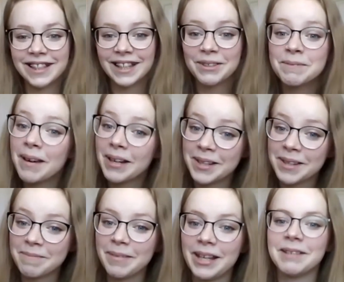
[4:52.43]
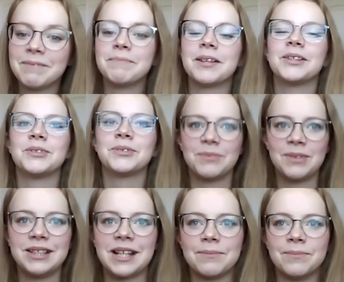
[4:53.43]
it was better than me. But there was
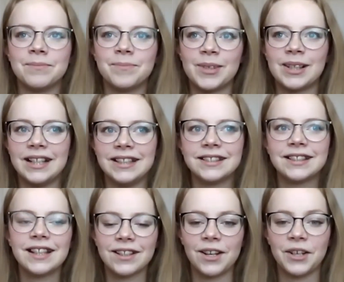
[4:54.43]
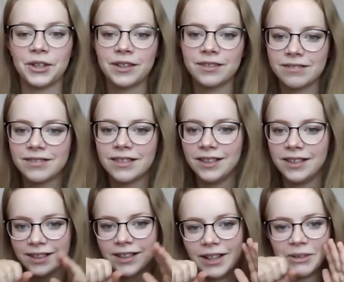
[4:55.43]
one time where I got a good
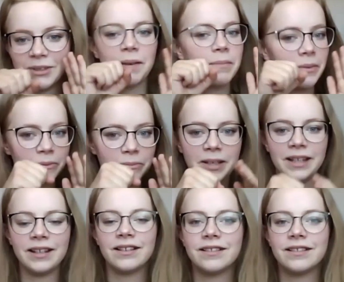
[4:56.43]
close up me.